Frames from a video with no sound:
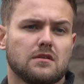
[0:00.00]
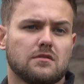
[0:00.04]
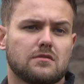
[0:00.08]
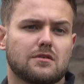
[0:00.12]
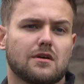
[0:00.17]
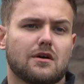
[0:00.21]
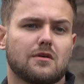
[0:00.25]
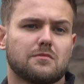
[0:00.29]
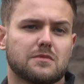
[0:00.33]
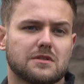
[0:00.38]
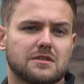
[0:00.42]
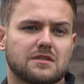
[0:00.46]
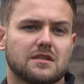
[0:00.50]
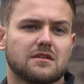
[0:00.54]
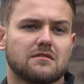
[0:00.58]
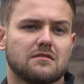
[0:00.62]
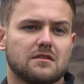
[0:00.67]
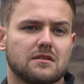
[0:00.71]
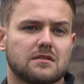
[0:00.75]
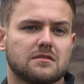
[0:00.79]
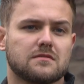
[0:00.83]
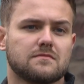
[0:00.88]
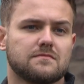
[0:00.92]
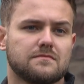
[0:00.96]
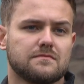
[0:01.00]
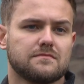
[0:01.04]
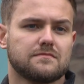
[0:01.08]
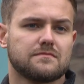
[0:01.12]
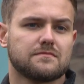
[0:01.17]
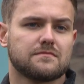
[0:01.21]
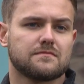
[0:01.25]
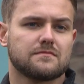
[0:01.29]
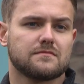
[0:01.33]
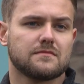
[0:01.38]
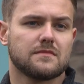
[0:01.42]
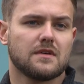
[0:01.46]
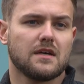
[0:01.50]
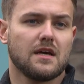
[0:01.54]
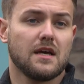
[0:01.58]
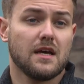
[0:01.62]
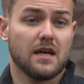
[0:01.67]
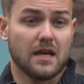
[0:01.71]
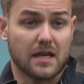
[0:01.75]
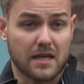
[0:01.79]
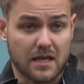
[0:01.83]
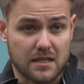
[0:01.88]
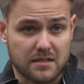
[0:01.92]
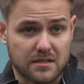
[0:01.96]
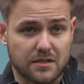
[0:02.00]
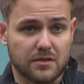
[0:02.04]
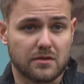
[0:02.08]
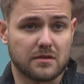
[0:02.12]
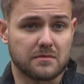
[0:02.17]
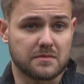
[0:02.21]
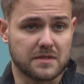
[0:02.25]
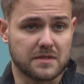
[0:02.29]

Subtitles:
You can't be serious. He has to do it